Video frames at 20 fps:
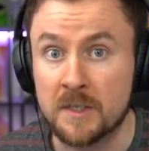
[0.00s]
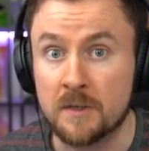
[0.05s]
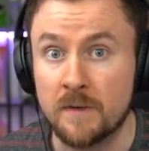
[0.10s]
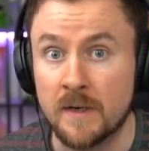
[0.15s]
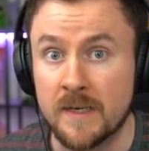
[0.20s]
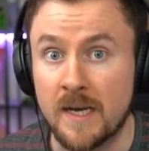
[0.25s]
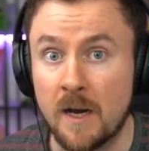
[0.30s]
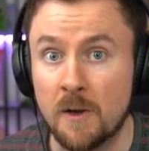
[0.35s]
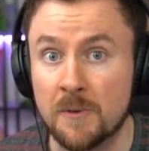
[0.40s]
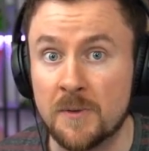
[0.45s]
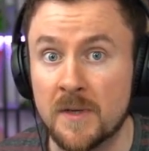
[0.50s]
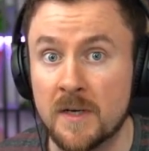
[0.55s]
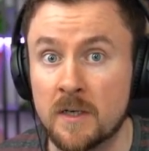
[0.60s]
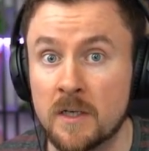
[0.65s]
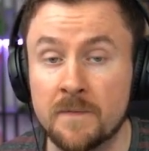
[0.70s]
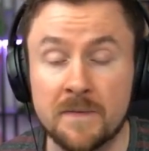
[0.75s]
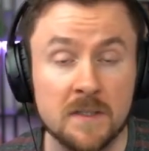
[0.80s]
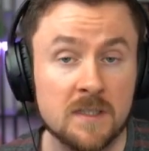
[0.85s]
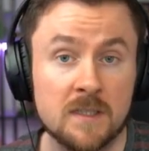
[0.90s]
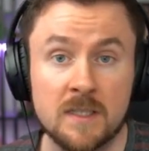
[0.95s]
creator out there.
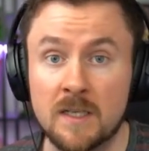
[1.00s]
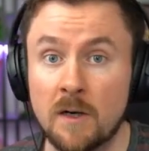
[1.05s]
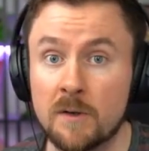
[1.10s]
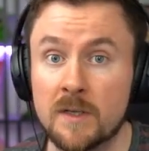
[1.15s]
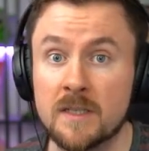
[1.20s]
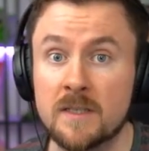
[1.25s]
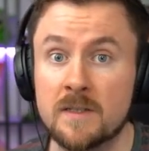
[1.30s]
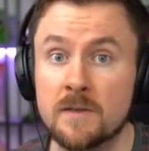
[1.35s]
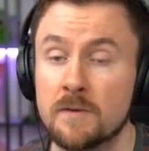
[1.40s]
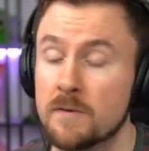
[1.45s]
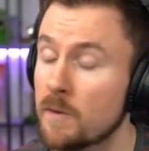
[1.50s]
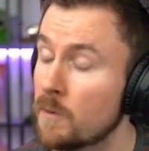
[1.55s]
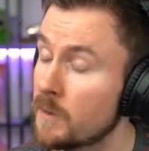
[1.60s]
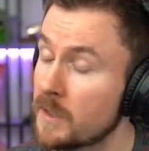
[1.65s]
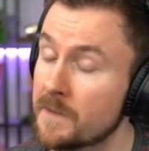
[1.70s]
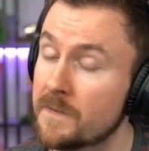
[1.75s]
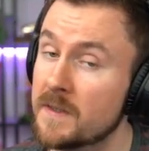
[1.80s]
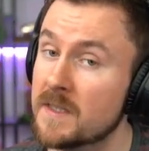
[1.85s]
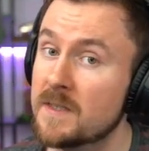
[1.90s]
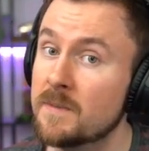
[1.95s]
If it's Koditsu or
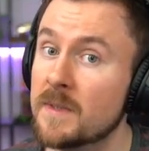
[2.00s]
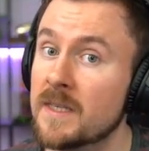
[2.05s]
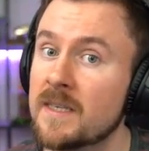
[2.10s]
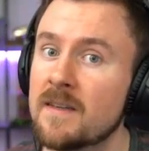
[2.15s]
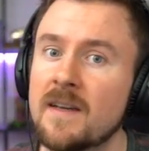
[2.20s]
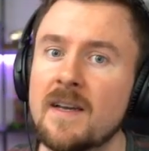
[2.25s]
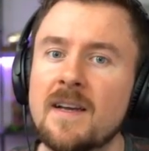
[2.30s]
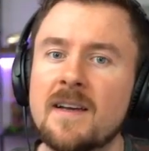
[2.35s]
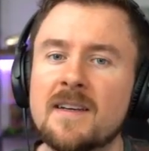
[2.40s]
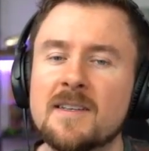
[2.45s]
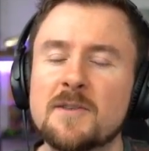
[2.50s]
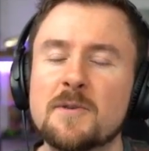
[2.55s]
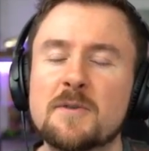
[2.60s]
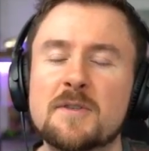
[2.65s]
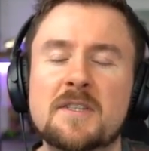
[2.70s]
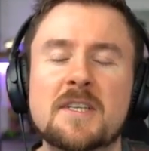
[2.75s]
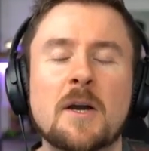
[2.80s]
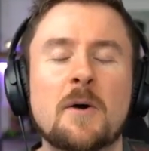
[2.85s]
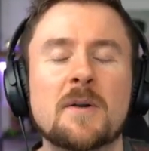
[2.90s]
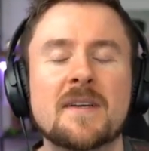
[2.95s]
if it's me,
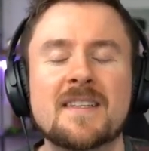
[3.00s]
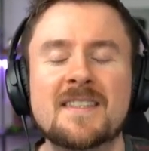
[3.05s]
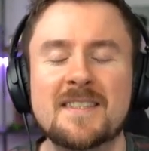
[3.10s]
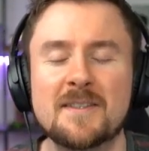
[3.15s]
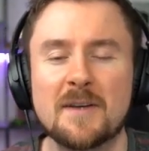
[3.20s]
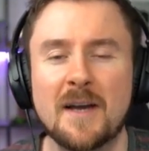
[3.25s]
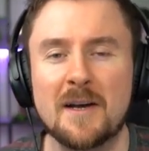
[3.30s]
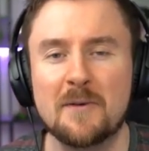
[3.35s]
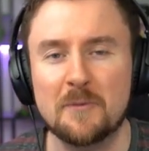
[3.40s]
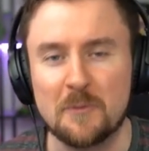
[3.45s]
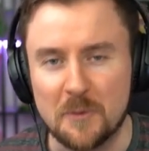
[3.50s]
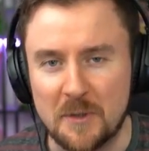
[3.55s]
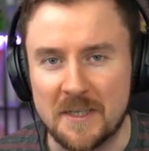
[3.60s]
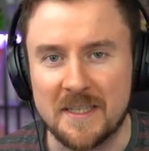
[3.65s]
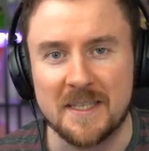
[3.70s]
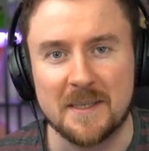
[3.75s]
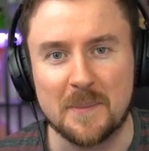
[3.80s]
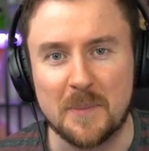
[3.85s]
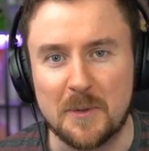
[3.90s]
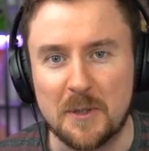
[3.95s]
use Koditsu. I
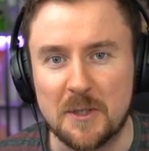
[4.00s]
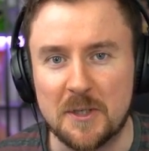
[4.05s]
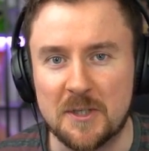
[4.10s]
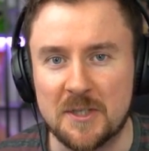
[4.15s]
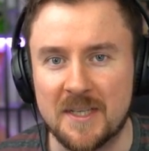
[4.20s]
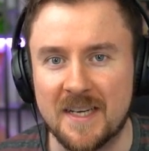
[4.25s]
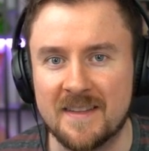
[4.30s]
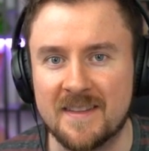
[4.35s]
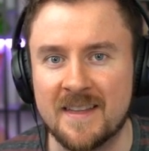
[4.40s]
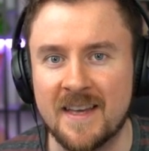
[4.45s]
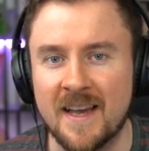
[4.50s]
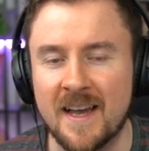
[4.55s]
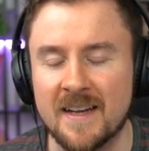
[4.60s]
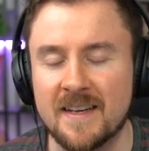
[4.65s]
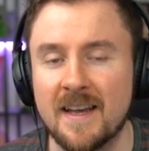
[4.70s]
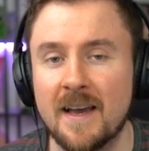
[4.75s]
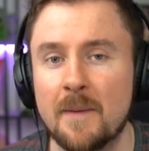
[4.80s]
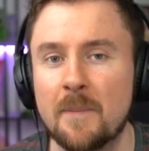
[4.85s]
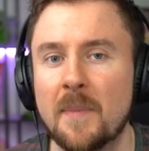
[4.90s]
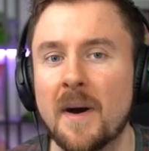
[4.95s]
really appreciate
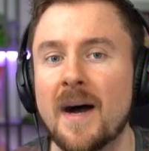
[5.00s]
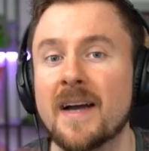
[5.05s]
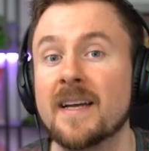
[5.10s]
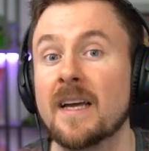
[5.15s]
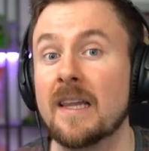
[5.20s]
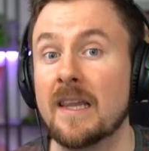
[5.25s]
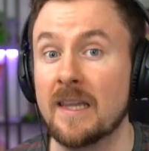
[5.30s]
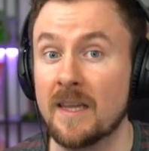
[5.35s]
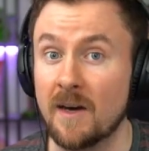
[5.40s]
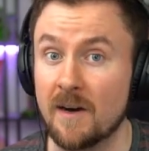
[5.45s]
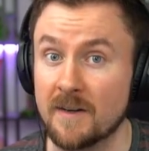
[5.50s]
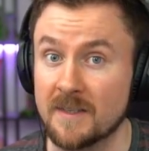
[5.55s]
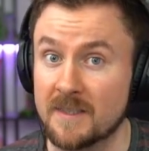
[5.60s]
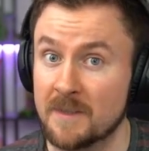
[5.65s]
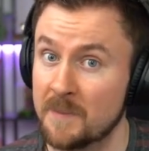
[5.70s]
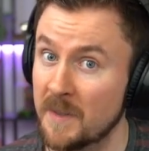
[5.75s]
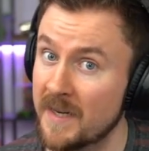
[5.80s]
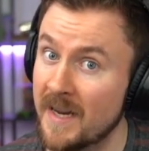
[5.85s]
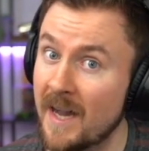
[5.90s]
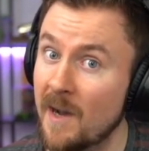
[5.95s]
that by a lot.
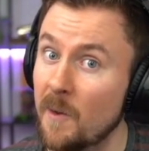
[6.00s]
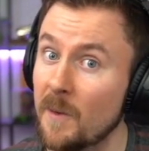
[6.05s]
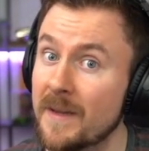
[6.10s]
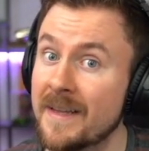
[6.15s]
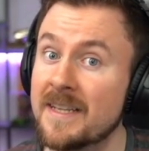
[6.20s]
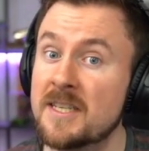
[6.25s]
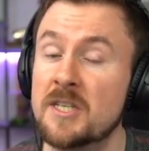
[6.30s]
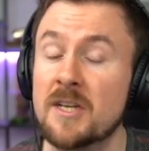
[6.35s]
But now let's